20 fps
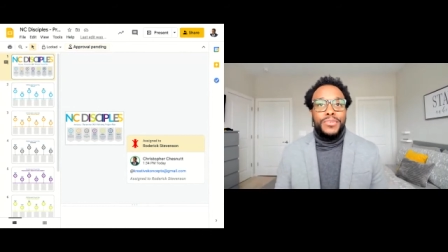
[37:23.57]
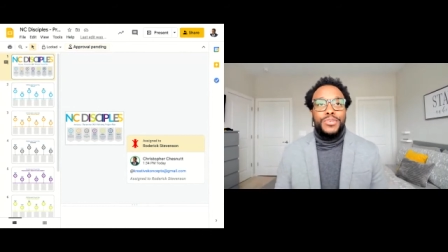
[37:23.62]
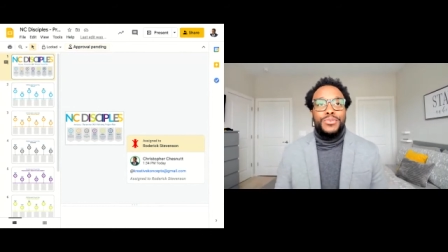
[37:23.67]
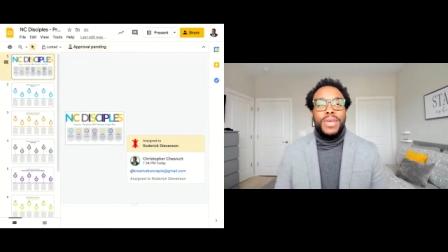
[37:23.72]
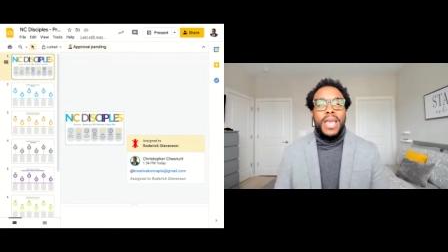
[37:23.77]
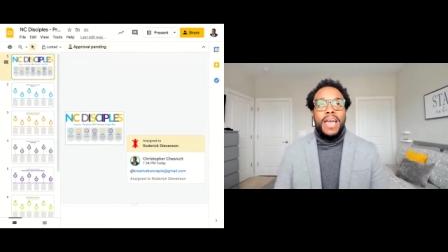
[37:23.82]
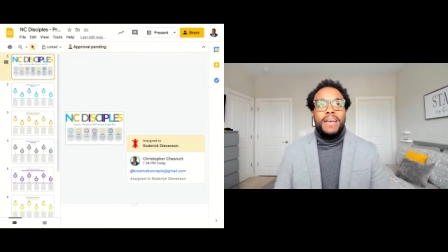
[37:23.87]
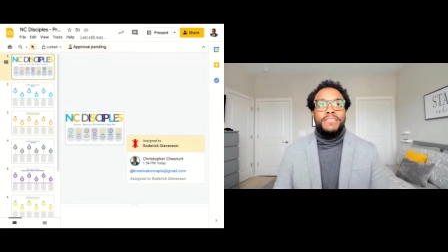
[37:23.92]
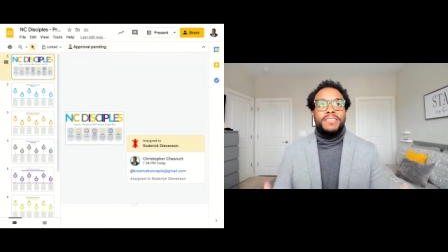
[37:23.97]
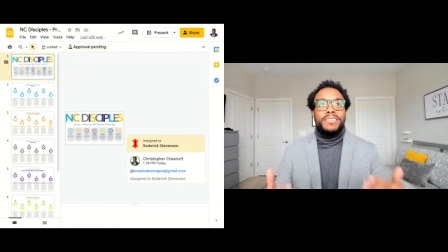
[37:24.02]
you
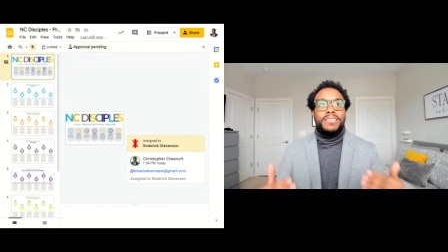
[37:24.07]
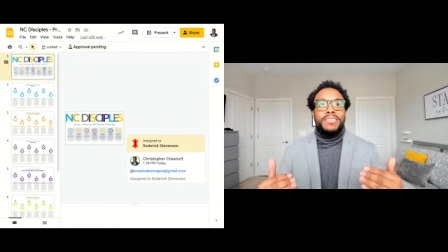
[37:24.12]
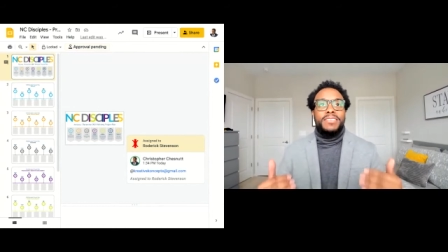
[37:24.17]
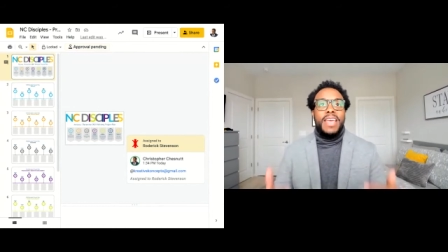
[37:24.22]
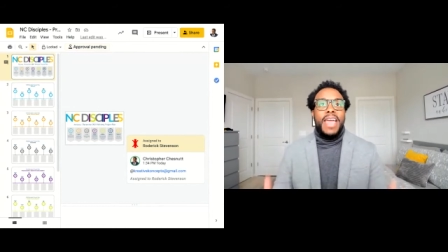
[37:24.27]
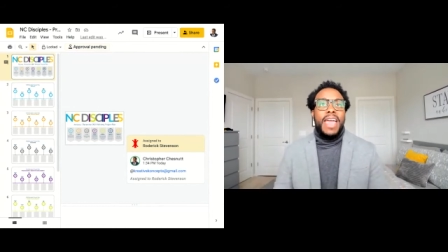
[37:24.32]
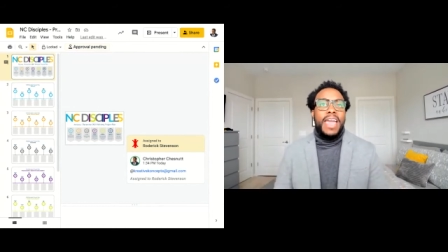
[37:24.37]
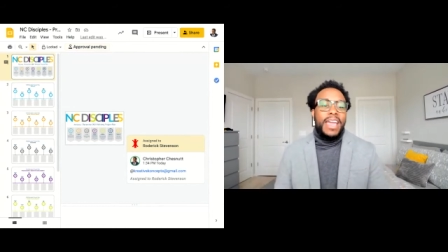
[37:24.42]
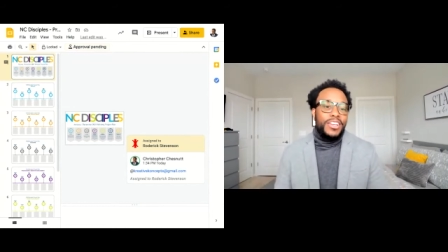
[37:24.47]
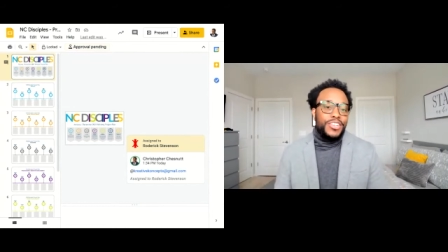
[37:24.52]
have
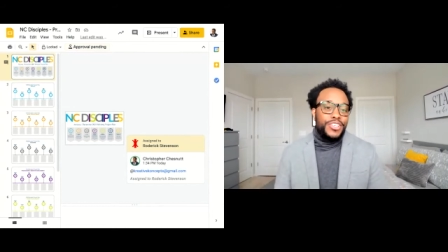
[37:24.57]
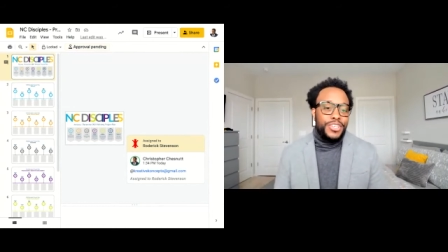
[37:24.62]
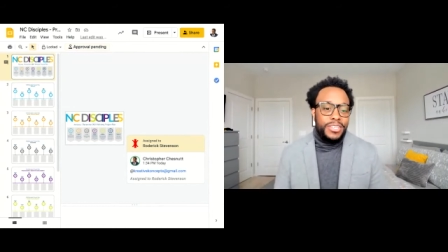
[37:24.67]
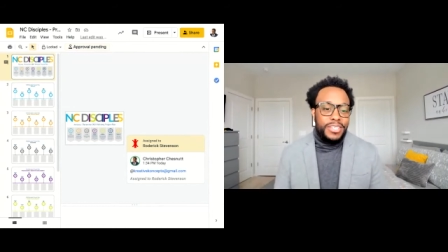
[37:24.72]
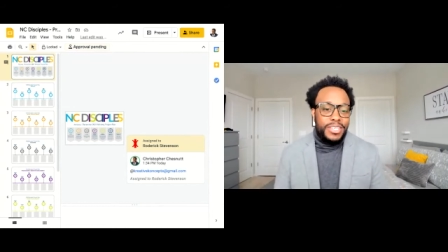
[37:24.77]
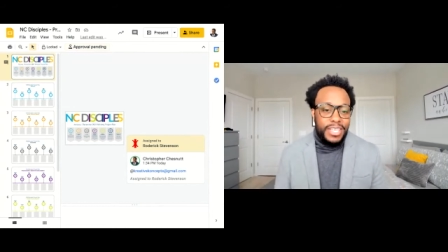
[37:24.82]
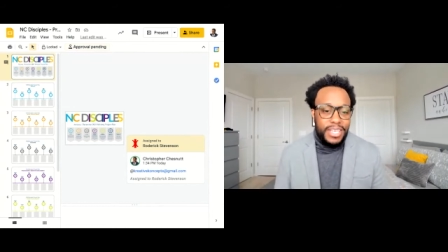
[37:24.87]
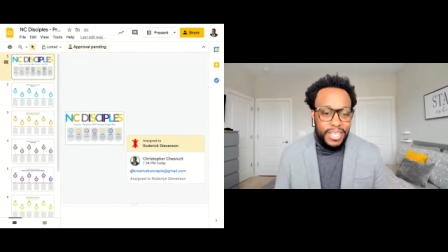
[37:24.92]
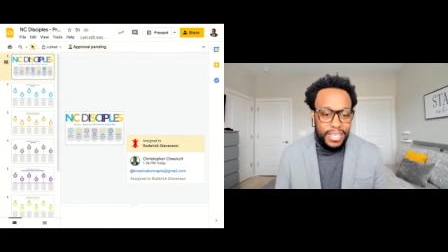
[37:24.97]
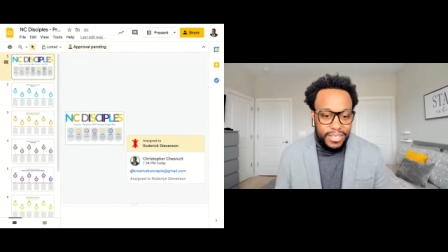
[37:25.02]
sat at your
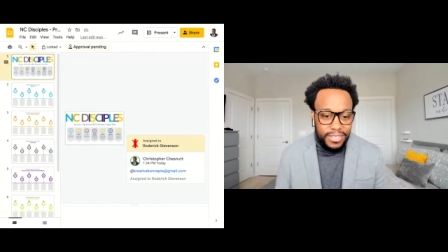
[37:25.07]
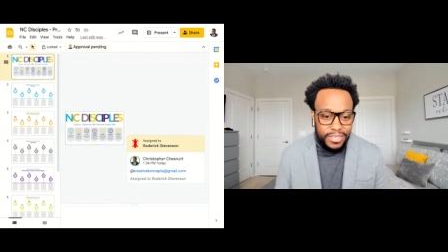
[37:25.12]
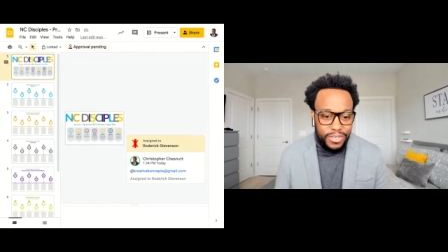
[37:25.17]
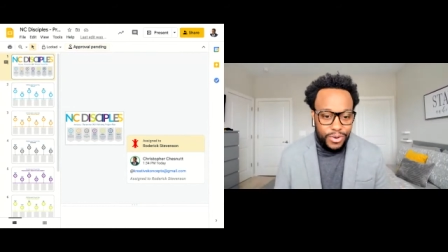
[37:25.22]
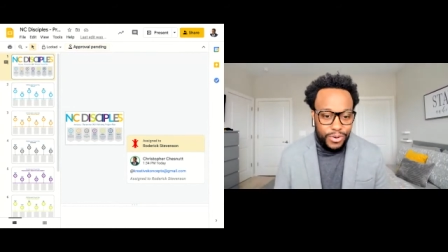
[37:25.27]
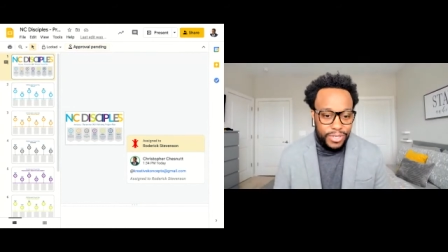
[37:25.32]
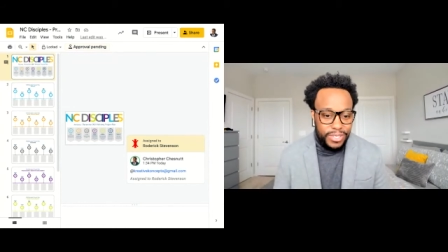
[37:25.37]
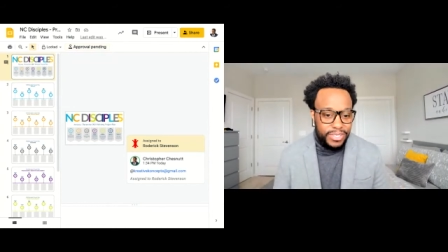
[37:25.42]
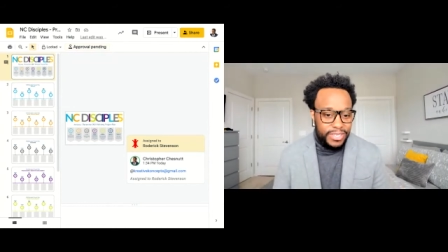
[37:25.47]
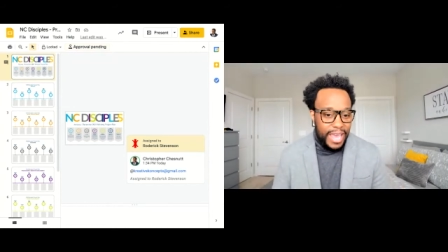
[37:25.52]
desk
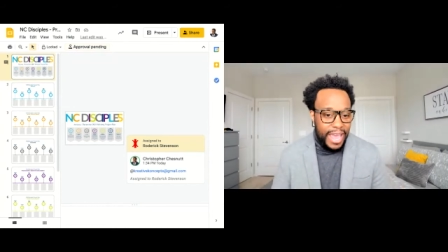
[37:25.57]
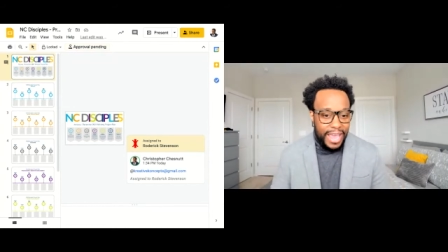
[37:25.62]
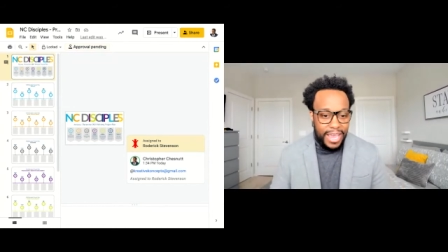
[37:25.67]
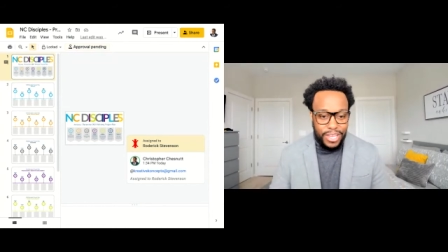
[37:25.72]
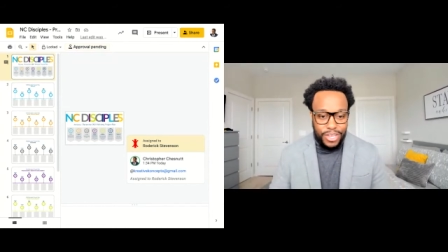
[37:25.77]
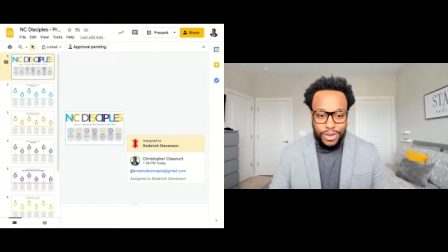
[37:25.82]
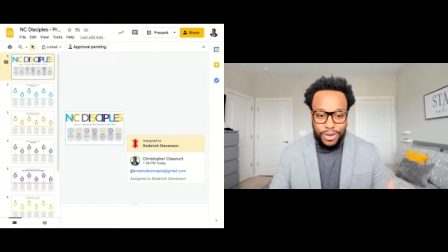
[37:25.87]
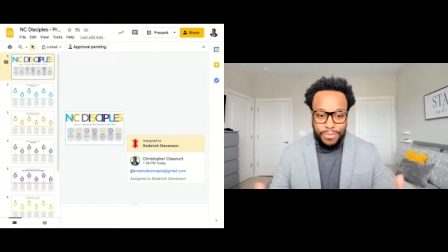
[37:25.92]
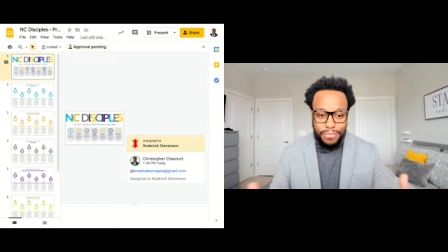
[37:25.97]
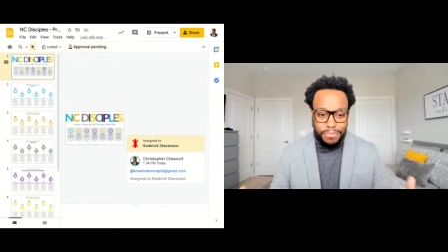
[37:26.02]
or sat in
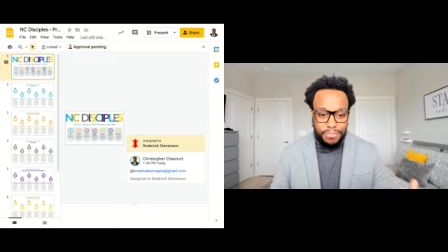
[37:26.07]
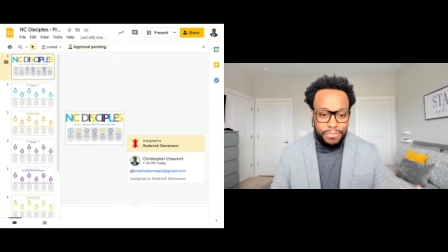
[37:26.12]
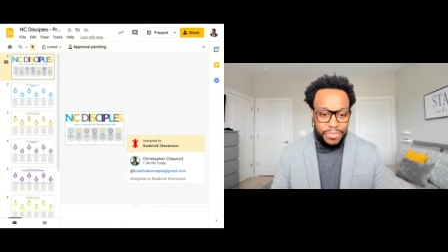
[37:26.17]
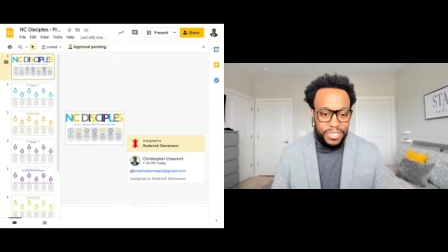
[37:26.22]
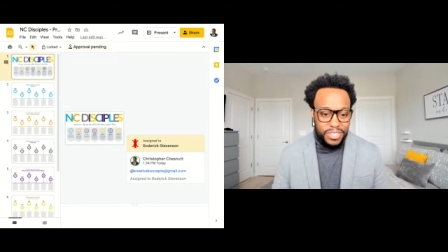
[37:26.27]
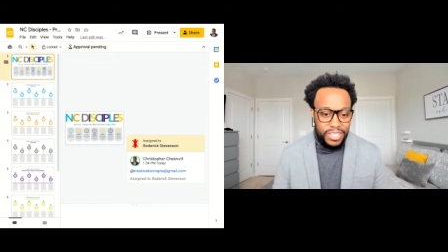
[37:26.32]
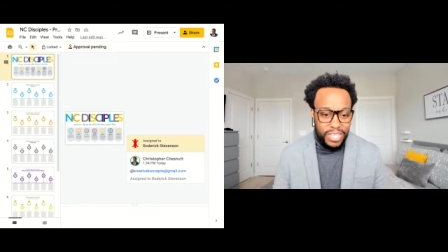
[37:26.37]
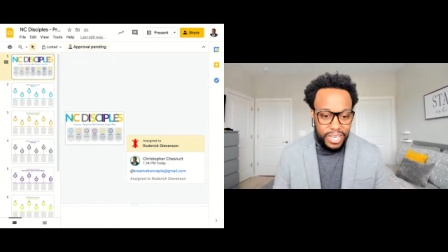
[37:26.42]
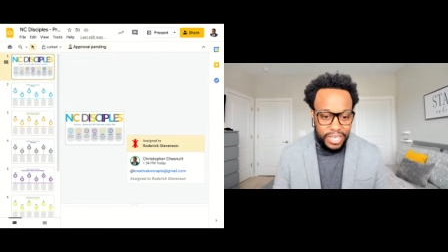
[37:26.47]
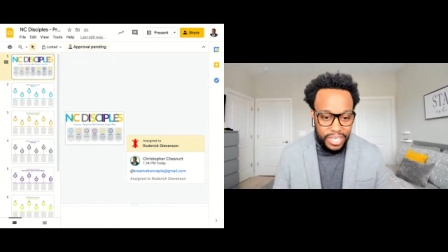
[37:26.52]
your
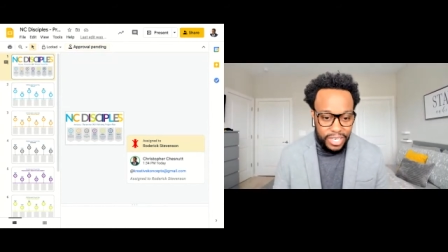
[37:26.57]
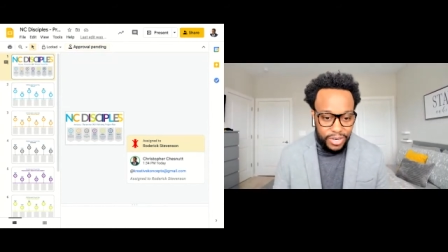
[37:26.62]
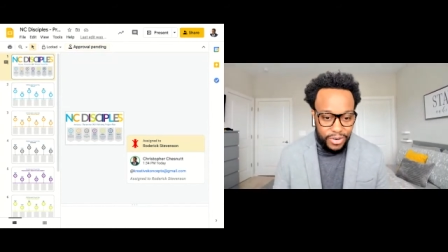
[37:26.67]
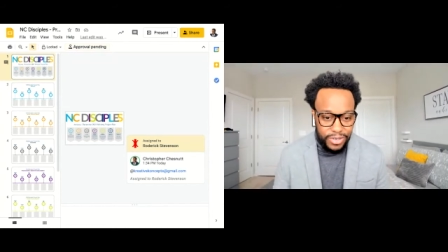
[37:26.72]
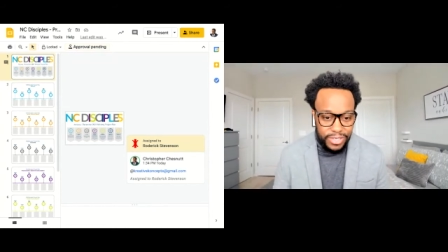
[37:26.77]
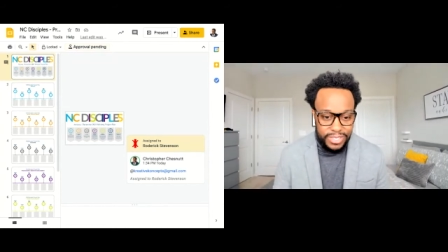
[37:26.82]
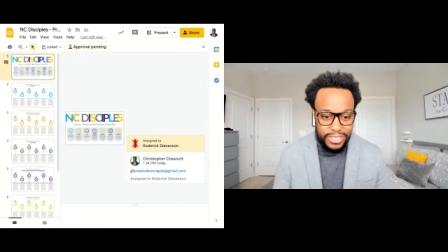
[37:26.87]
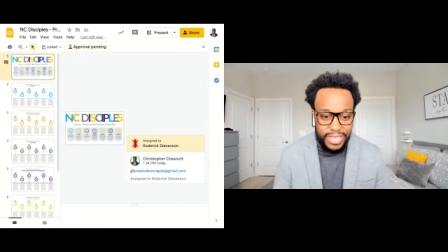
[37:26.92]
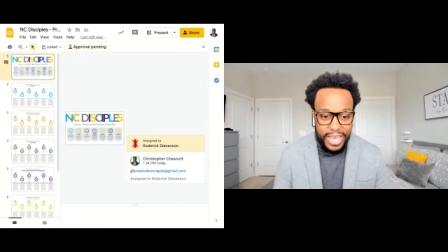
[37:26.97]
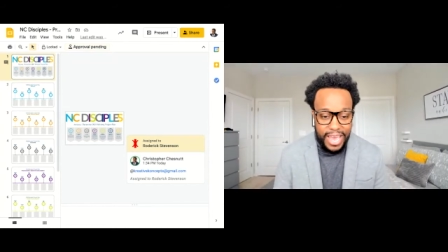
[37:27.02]
study or
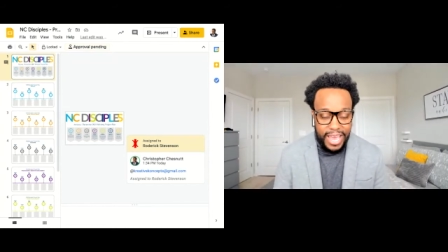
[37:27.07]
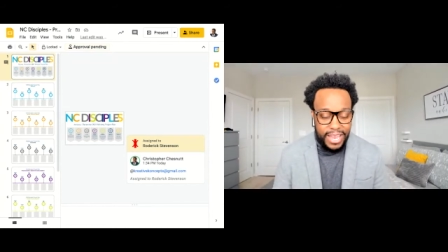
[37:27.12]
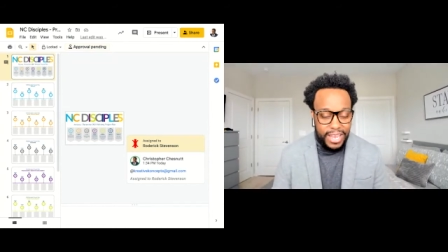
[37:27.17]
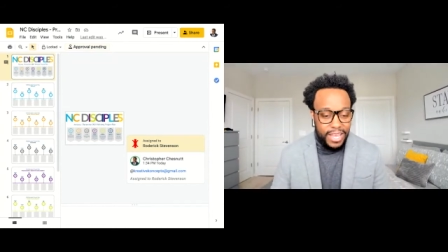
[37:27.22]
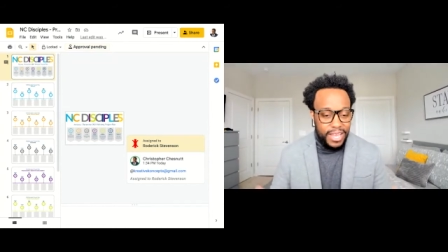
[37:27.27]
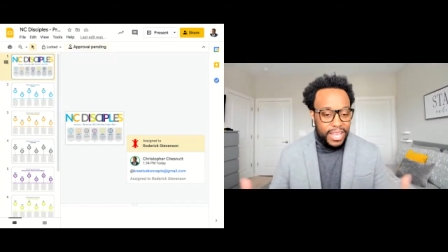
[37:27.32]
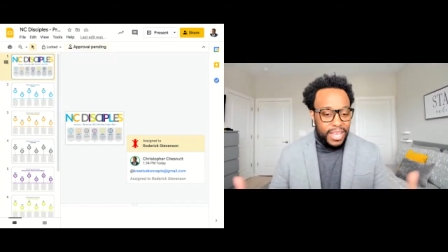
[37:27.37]
sat